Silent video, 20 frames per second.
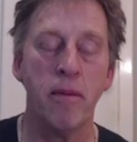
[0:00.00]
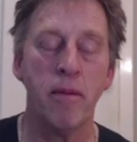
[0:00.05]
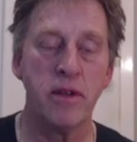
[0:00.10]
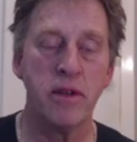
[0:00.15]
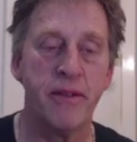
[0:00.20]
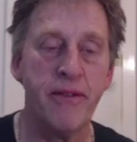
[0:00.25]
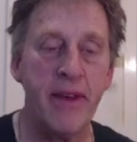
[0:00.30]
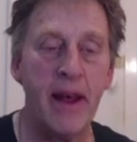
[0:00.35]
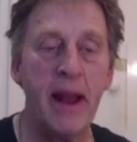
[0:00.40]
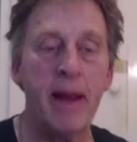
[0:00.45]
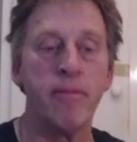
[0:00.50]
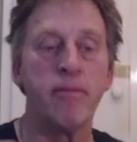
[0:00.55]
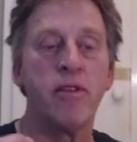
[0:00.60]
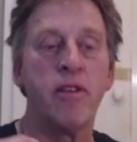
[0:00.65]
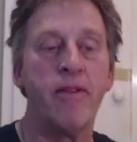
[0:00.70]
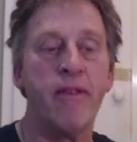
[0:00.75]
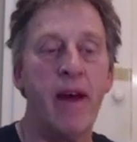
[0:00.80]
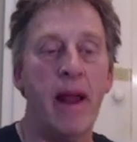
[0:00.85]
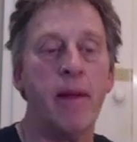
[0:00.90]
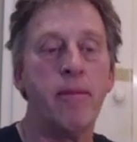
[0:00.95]

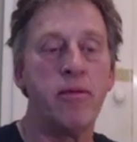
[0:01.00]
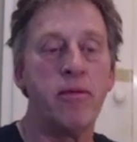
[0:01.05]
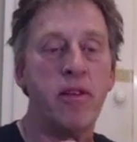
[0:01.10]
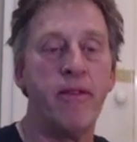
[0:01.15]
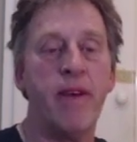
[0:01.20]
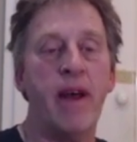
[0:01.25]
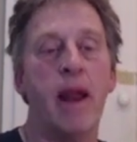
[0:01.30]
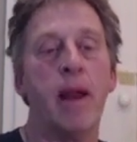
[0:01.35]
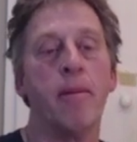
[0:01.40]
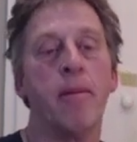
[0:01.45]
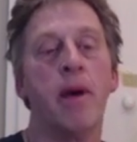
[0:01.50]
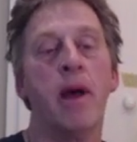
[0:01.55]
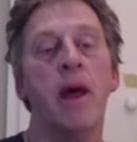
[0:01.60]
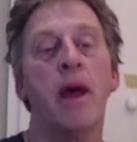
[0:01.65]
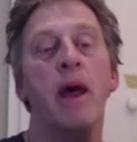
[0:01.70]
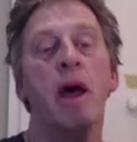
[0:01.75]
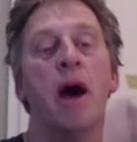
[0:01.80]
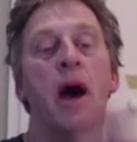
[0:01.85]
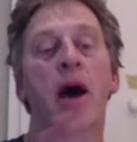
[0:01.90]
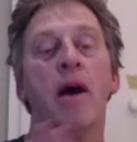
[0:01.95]
develop.
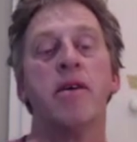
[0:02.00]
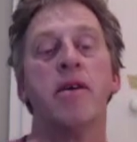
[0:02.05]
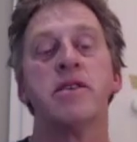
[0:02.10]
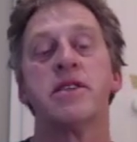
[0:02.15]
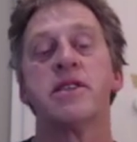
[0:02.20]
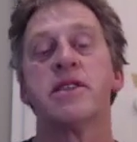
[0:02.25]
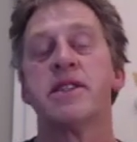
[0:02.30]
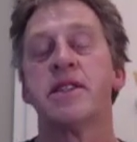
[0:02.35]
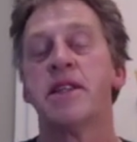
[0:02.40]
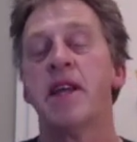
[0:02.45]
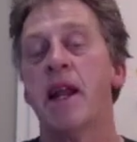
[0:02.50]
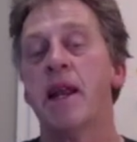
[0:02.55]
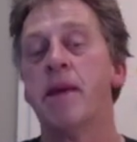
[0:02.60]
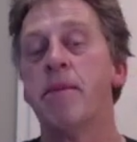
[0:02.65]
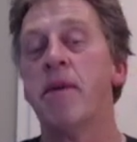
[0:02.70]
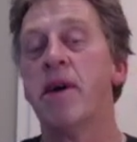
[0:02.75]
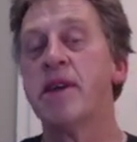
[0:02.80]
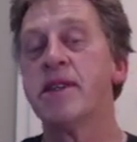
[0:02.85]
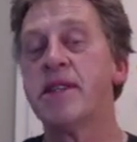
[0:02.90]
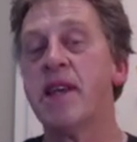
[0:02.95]
I was telling
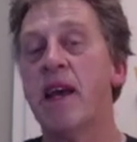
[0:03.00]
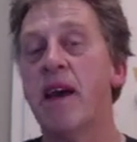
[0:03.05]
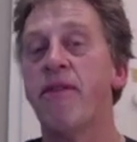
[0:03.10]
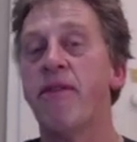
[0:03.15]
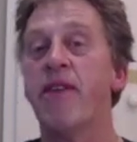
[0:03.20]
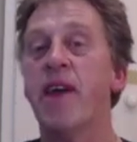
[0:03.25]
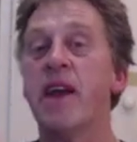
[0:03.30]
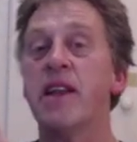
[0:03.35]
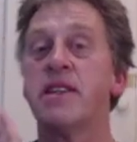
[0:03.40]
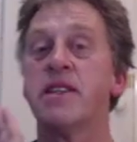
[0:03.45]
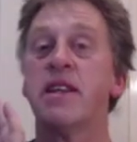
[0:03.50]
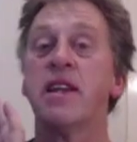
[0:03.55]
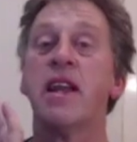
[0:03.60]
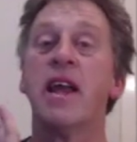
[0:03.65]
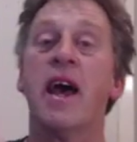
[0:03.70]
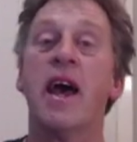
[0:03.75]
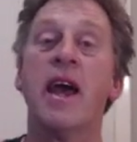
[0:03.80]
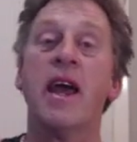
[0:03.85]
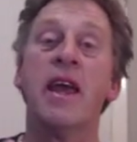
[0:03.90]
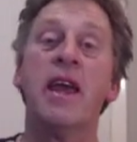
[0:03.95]
myself that
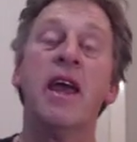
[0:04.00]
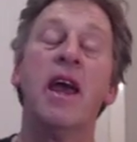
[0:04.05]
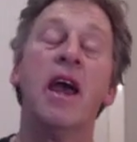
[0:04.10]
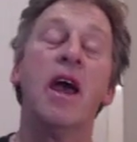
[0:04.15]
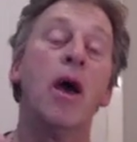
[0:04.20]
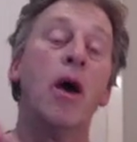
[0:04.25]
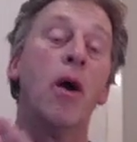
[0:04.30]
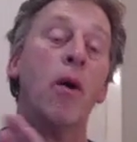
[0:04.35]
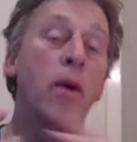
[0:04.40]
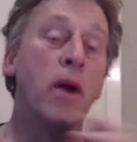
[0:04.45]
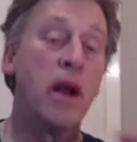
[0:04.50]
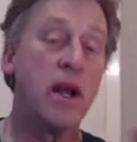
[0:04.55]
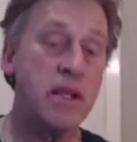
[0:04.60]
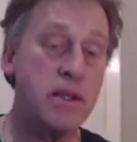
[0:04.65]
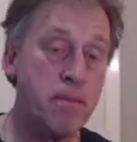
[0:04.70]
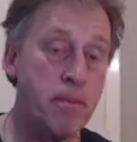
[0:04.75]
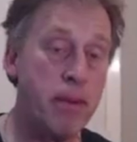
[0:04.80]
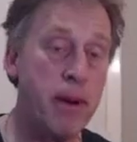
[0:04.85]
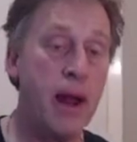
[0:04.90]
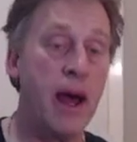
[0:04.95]
today when I
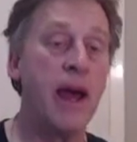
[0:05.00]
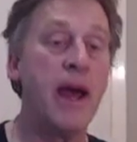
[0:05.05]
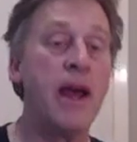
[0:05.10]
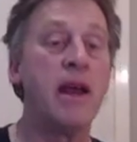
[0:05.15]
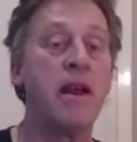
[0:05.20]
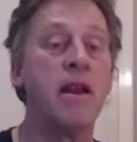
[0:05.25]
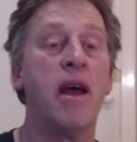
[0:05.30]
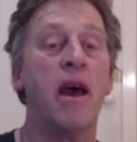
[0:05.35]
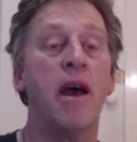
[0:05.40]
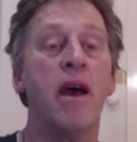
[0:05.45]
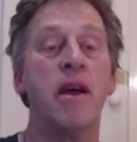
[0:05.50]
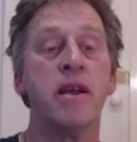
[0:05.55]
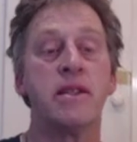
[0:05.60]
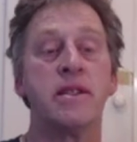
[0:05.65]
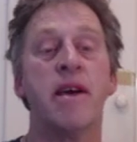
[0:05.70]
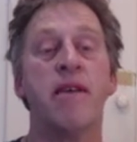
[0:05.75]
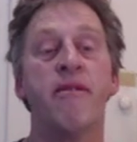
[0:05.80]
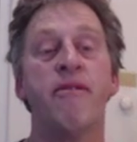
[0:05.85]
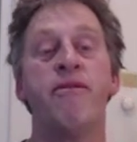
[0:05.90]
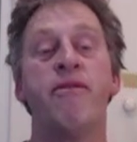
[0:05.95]
was playing
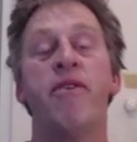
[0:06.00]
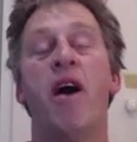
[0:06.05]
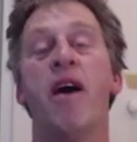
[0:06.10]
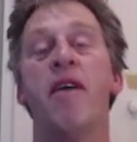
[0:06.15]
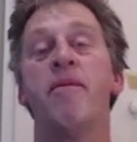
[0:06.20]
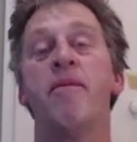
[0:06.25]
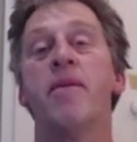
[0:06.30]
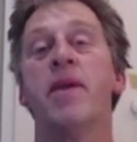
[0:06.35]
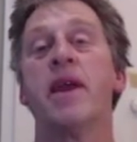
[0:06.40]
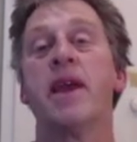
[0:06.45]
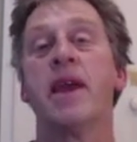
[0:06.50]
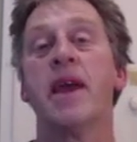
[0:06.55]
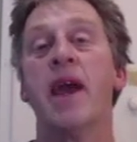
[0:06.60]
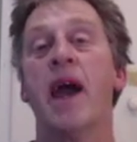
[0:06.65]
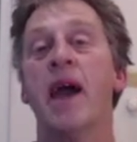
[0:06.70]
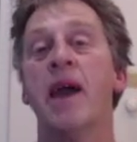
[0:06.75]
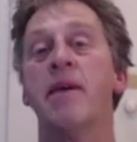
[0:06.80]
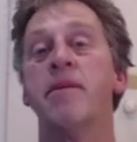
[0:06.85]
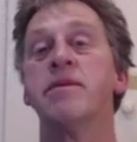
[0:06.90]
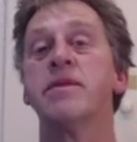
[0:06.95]
some 5-minute
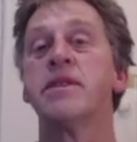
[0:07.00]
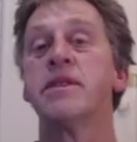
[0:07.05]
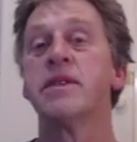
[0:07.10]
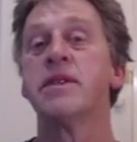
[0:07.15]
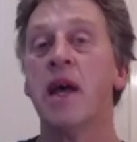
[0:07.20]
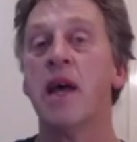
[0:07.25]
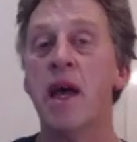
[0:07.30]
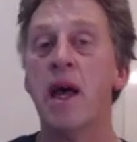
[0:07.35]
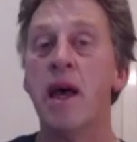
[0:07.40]
games,